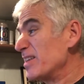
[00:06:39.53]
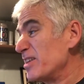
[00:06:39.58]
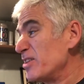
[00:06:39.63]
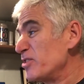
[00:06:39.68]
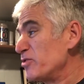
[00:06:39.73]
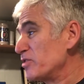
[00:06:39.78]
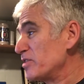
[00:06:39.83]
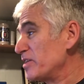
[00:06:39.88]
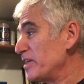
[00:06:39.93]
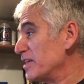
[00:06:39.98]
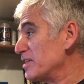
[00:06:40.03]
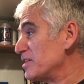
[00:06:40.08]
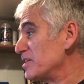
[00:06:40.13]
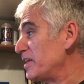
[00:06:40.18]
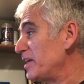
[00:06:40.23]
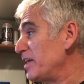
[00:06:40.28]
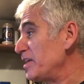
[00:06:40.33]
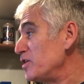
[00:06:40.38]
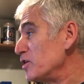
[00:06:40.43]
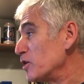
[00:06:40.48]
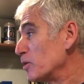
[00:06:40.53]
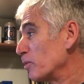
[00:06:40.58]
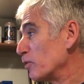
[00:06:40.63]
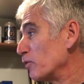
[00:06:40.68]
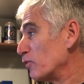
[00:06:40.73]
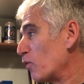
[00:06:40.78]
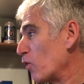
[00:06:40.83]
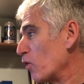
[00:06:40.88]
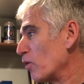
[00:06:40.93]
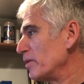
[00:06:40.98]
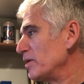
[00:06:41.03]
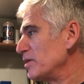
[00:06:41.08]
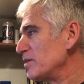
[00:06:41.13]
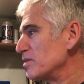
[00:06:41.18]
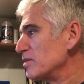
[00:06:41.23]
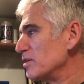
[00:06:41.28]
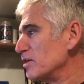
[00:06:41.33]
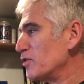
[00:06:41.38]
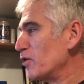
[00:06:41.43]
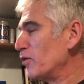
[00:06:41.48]
It's interesting. Its 10-year
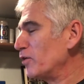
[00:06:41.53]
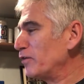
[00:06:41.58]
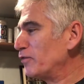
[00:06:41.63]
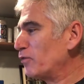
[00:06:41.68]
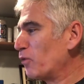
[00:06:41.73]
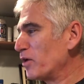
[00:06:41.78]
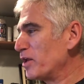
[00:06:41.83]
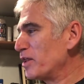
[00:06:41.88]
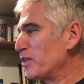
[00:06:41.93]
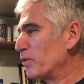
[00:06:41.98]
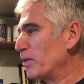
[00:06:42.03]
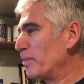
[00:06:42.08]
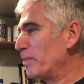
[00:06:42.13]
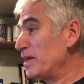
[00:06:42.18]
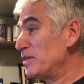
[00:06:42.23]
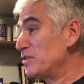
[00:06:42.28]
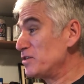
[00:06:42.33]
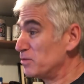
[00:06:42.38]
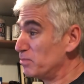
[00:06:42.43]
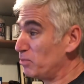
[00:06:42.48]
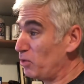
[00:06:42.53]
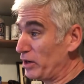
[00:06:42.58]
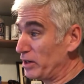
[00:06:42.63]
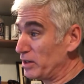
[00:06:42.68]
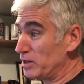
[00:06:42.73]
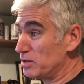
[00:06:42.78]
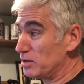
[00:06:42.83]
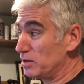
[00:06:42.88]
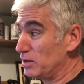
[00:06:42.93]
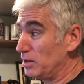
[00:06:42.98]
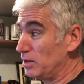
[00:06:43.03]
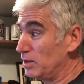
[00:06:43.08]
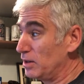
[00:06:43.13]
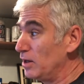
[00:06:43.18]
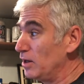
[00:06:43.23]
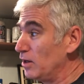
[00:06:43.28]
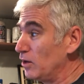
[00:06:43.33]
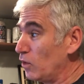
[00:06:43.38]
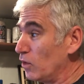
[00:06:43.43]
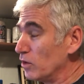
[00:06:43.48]
performance is only 43 basis points.
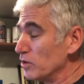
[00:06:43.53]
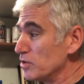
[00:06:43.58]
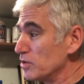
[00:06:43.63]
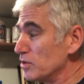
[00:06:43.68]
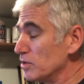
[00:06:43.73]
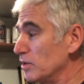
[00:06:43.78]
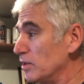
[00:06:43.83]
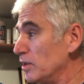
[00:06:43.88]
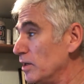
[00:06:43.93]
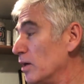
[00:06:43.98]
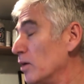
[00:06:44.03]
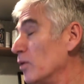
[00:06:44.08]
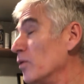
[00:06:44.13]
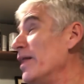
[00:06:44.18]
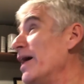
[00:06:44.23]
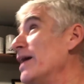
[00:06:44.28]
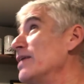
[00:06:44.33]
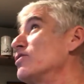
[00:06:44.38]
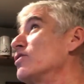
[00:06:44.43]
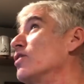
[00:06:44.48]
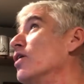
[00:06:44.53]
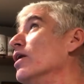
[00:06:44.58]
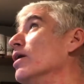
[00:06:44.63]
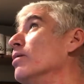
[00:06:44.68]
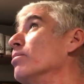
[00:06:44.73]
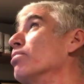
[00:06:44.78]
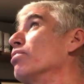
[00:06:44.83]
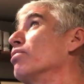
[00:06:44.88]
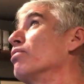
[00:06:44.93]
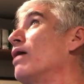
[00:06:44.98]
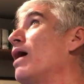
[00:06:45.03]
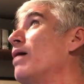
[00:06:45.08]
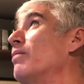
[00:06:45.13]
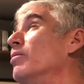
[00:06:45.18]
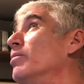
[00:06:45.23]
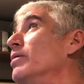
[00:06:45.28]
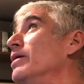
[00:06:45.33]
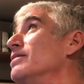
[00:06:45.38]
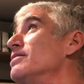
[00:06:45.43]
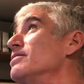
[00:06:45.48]
Of course, that's going to
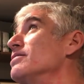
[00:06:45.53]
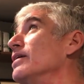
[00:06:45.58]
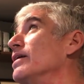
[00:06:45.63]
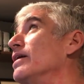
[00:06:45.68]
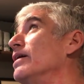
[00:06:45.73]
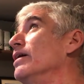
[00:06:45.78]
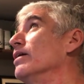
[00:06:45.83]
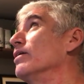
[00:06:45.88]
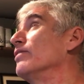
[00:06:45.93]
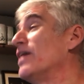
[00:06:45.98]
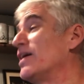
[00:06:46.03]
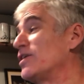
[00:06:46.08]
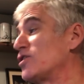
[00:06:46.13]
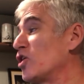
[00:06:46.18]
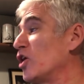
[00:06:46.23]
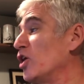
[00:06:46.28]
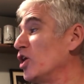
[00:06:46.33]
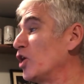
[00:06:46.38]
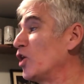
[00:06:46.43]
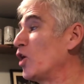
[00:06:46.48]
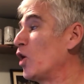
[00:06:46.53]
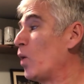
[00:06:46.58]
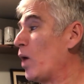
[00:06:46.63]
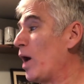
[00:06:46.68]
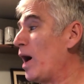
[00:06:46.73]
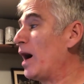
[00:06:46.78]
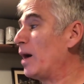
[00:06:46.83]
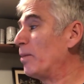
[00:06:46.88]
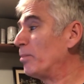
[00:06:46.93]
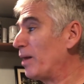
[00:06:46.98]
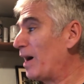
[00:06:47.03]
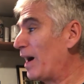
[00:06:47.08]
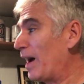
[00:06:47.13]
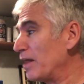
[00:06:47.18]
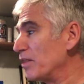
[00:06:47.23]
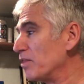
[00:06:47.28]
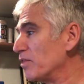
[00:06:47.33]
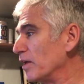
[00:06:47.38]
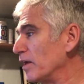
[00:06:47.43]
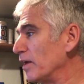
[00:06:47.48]
probably, let's think here, that's going to go up,
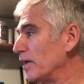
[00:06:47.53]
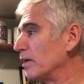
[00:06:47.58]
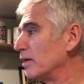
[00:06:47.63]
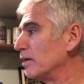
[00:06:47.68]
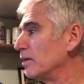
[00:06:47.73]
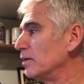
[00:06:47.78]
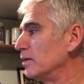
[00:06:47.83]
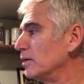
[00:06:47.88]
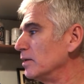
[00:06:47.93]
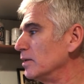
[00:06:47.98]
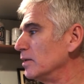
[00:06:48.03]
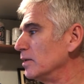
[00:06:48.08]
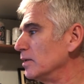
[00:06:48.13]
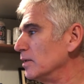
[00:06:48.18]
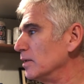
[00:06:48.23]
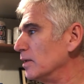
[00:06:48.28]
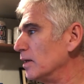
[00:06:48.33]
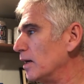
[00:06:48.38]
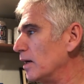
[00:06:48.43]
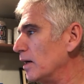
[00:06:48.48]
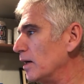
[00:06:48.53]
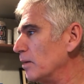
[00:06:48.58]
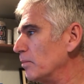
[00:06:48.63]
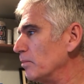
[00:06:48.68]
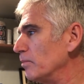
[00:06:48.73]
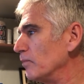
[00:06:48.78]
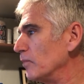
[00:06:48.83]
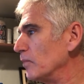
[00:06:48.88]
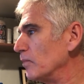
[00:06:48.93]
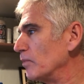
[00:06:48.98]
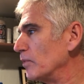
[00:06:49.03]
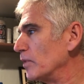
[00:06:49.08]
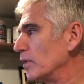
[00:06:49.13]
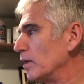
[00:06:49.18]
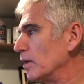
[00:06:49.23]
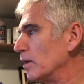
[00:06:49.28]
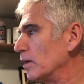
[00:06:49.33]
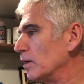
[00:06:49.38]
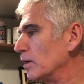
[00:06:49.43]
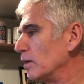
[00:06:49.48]
I think, over
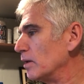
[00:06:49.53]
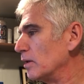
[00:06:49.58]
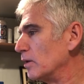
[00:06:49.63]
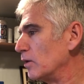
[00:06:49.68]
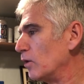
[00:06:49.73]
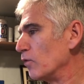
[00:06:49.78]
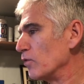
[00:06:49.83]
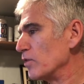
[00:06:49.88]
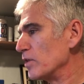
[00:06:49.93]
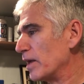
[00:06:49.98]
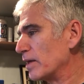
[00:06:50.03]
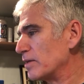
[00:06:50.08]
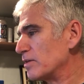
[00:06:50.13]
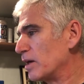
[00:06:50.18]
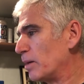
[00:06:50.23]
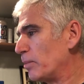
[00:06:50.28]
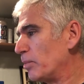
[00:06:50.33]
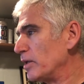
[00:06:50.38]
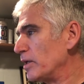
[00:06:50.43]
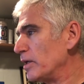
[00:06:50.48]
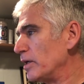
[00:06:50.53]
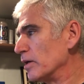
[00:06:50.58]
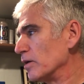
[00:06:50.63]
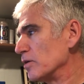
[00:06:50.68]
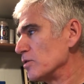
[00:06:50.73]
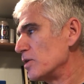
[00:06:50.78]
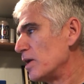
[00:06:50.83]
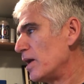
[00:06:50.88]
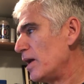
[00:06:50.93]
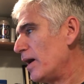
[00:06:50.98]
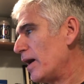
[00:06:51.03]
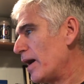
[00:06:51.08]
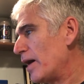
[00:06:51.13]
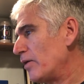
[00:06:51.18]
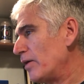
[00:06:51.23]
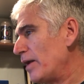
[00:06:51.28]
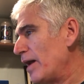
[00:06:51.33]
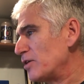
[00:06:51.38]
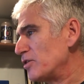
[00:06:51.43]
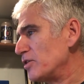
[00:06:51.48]
the next couple of years.
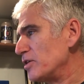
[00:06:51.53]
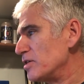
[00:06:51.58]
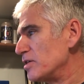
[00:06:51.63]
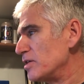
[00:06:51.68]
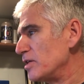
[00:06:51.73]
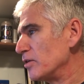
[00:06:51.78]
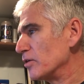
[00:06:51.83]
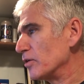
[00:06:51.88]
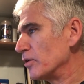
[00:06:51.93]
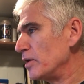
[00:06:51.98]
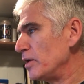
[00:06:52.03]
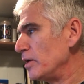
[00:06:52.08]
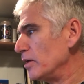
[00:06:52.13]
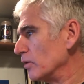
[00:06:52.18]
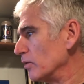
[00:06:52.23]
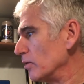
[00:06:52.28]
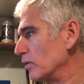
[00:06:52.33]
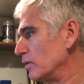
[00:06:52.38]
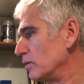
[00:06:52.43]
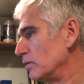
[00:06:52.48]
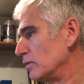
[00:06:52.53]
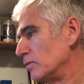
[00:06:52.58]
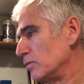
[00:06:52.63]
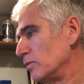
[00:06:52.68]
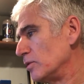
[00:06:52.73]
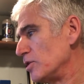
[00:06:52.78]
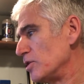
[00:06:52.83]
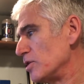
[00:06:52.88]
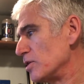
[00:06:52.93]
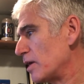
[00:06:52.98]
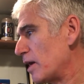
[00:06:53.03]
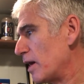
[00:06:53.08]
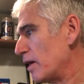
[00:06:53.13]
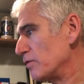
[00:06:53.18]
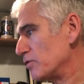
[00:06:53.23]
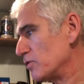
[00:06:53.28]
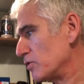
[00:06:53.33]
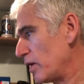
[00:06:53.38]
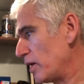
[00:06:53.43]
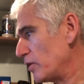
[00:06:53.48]
I don't actually see their yield, which is
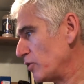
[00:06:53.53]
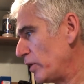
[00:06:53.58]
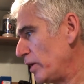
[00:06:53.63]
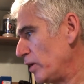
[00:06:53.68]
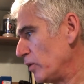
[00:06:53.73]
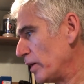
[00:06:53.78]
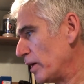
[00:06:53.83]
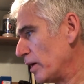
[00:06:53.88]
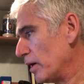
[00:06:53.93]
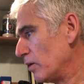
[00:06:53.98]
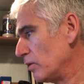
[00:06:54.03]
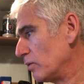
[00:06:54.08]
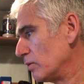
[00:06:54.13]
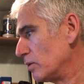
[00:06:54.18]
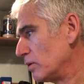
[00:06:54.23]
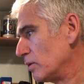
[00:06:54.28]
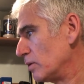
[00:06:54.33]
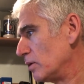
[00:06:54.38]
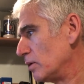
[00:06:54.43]
kind of strange. Oh, here we go.